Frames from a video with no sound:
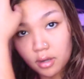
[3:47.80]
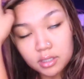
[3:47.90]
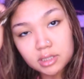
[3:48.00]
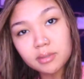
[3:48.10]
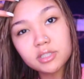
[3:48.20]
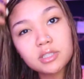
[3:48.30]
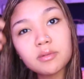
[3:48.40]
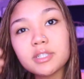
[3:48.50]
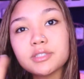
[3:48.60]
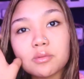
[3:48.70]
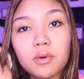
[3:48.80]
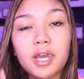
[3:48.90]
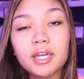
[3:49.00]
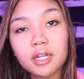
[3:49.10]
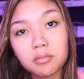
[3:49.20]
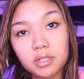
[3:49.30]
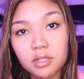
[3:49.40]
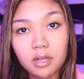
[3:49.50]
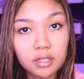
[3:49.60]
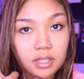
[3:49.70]
especially when it's wet and I put it
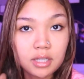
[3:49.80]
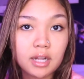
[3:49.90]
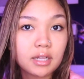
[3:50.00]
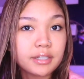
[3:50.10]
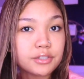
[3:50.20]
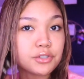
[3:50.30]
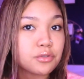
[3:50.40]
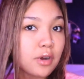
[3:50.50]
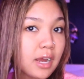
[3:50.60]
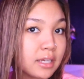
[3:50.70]
on and then I let it dry.